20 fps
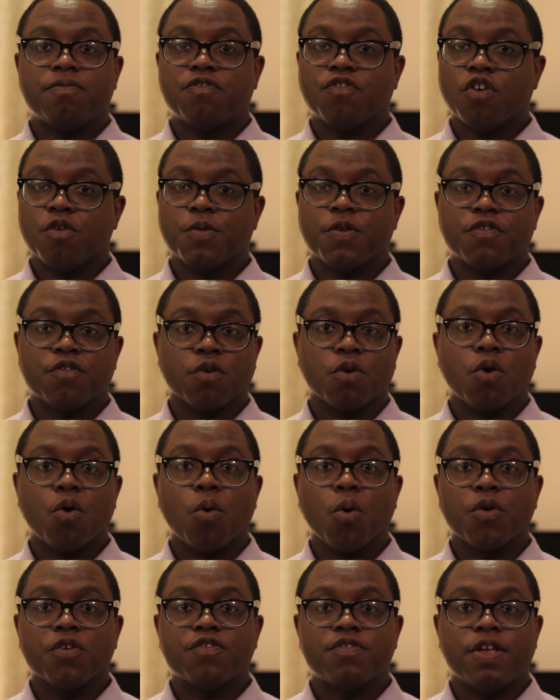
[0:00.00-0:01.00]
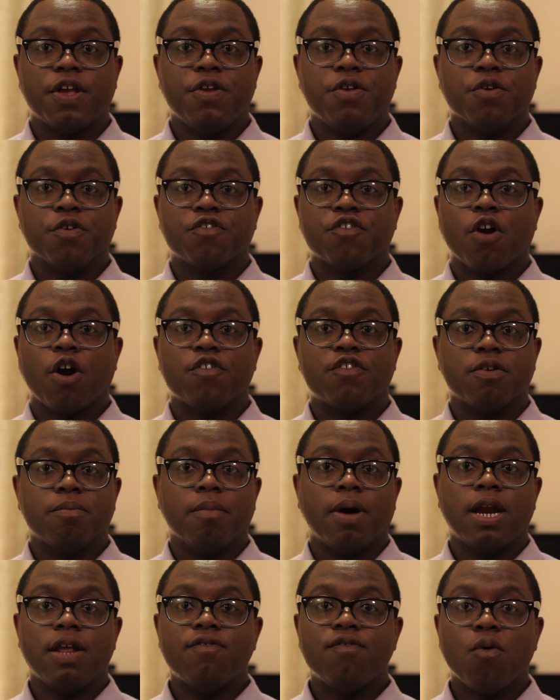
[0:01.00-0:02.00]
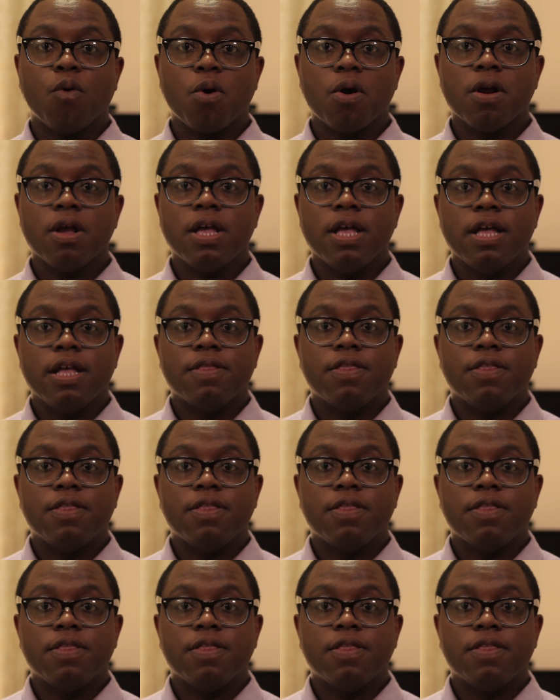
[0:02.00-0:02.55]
service or course that you're charging money for,